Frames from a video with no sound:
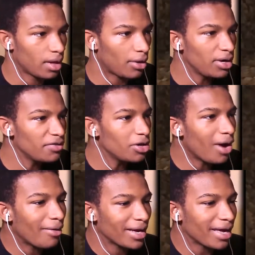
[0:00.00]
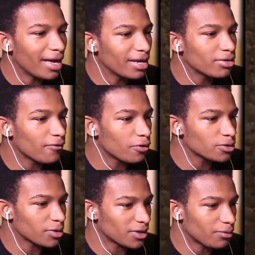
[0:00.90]
I don't even know how I got here in the
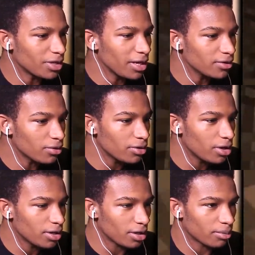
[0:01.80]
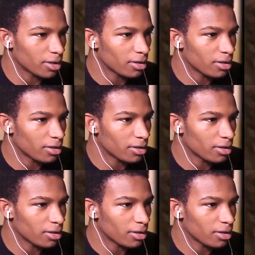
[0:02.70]
first place. Like, what the hell's going on here,